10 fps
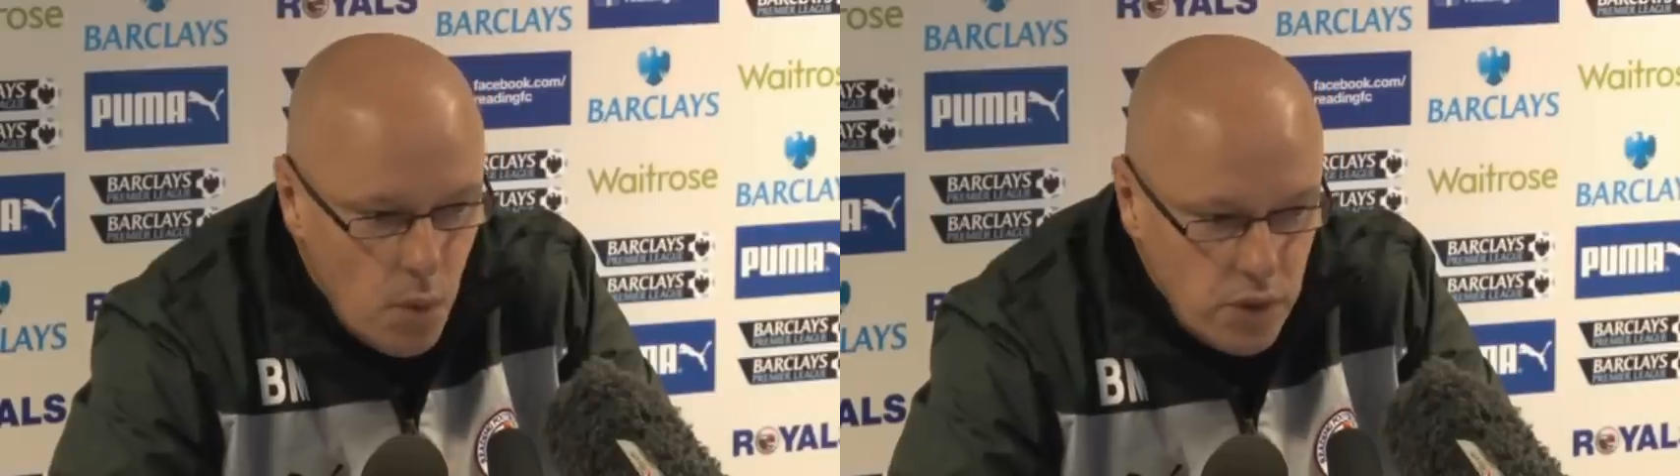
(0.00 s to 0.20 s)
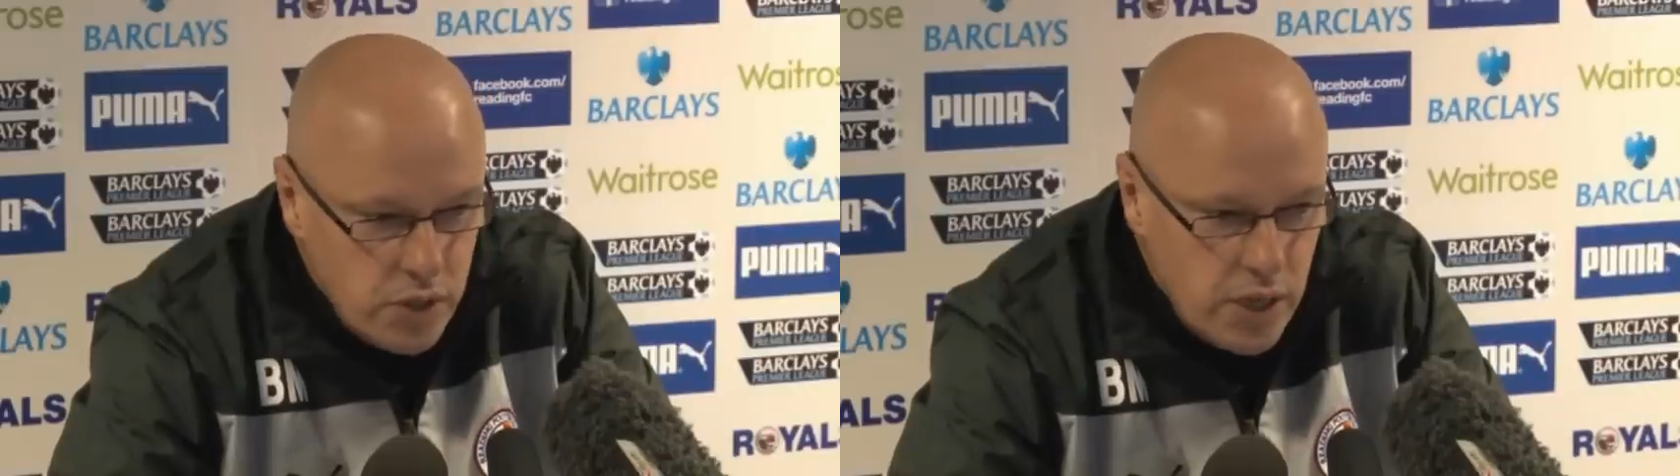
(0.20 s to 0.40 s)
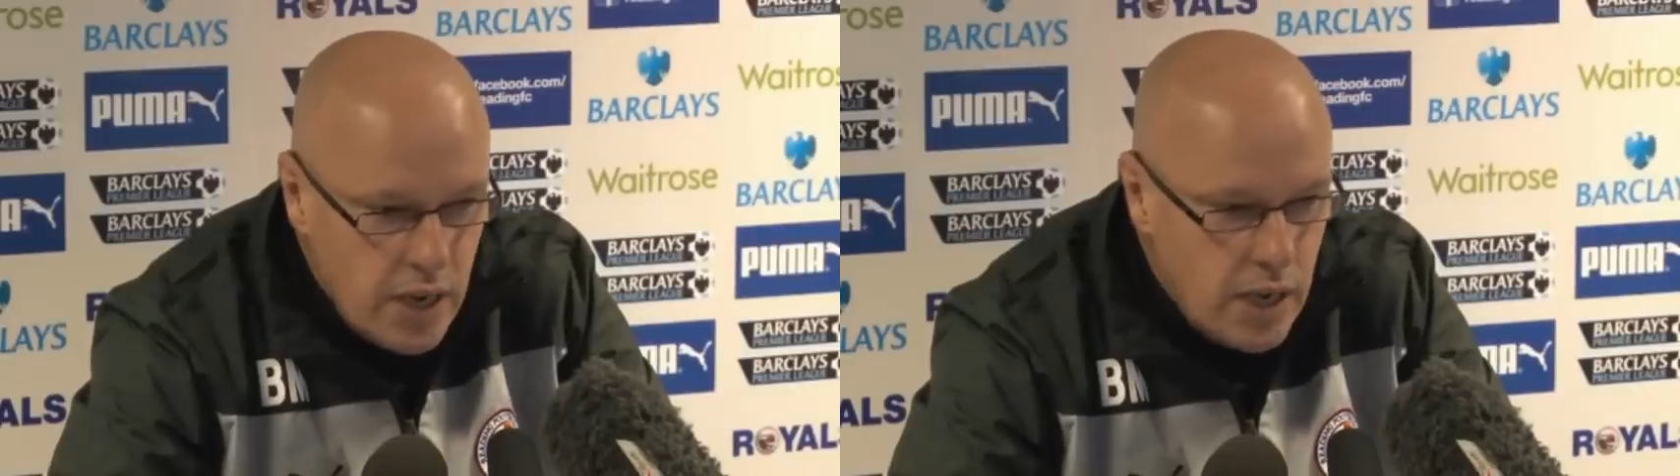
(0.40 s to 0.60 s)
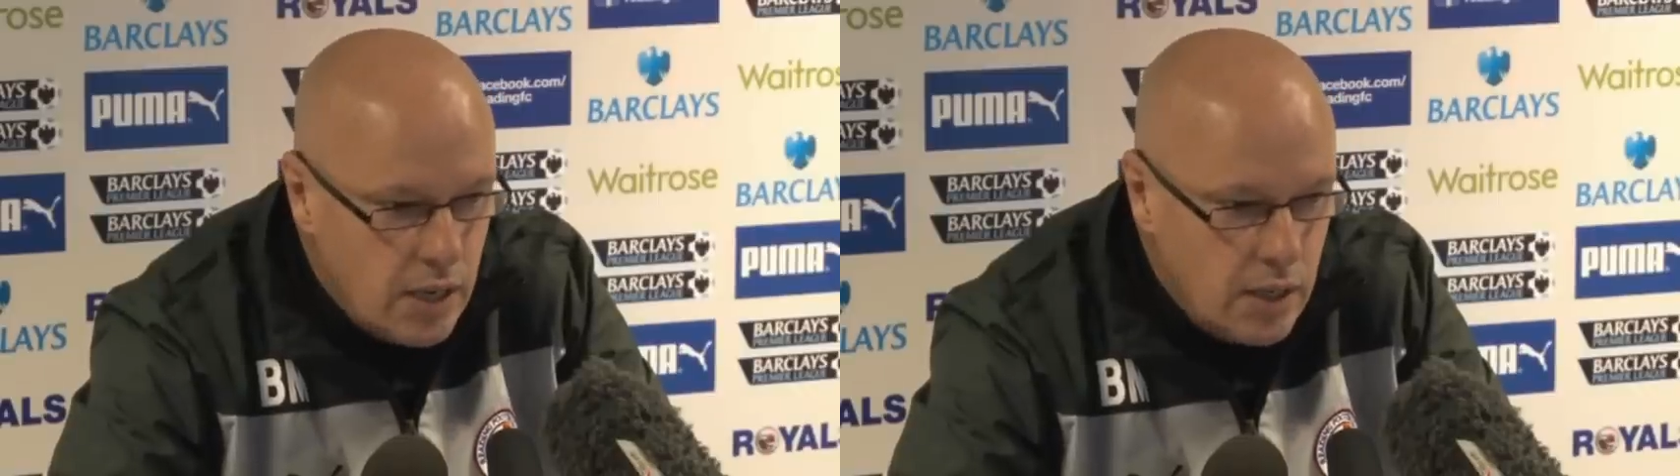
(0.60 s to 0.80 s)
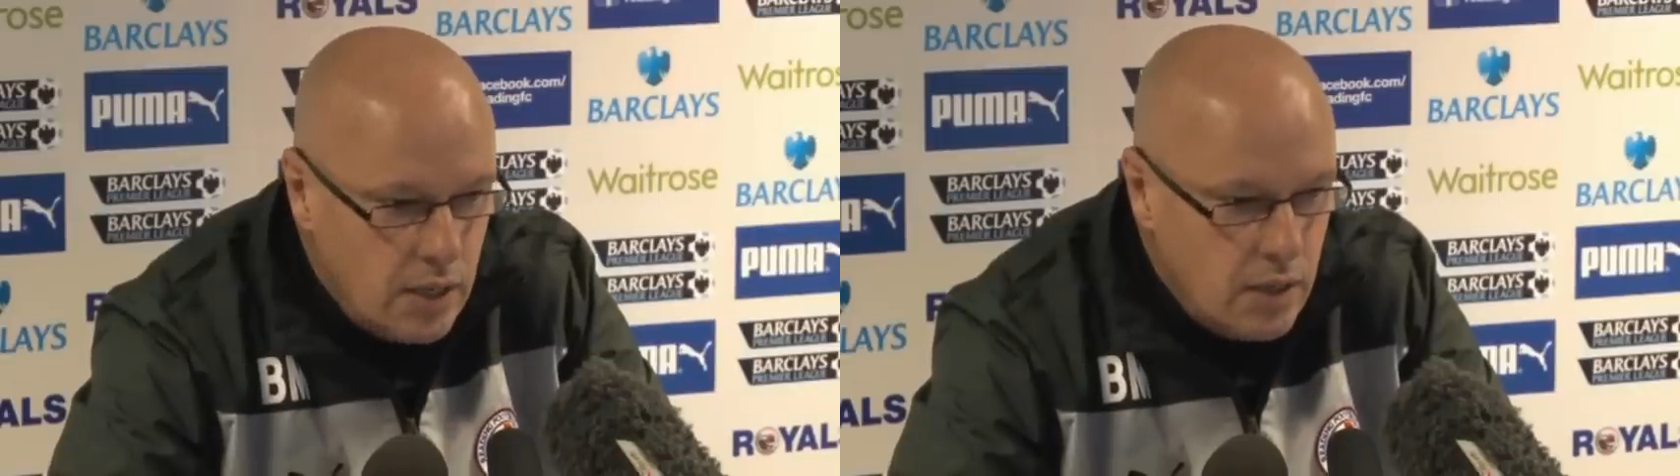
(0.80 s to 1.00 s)
once a
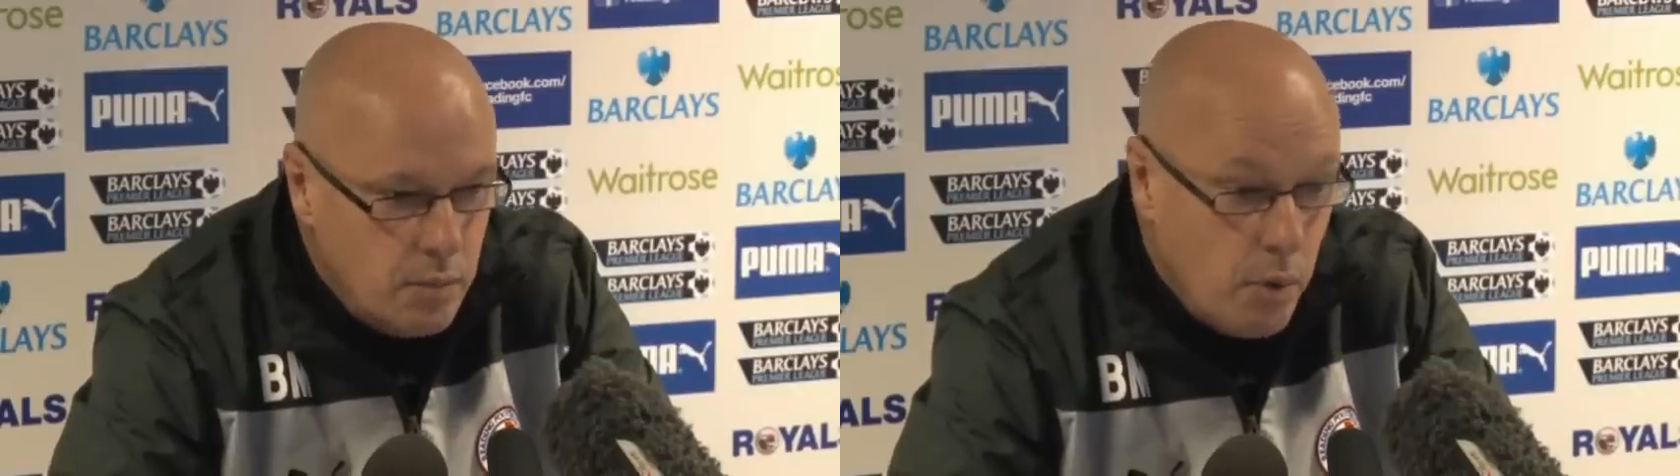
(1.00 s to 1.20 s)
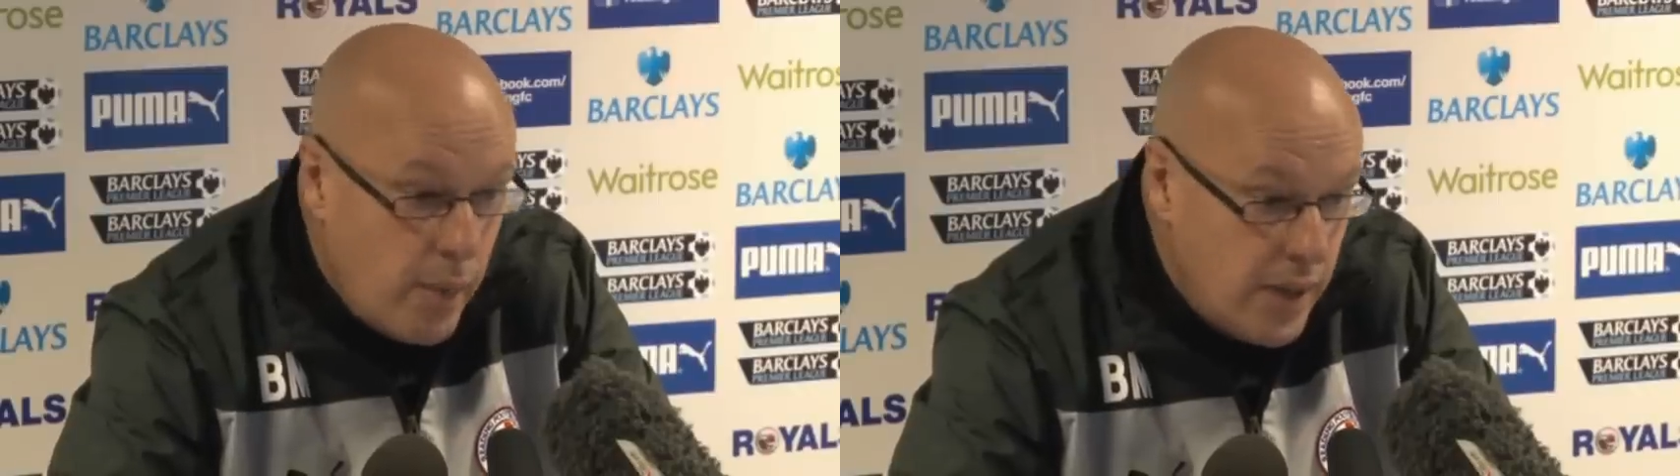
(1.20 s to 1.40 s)
year, put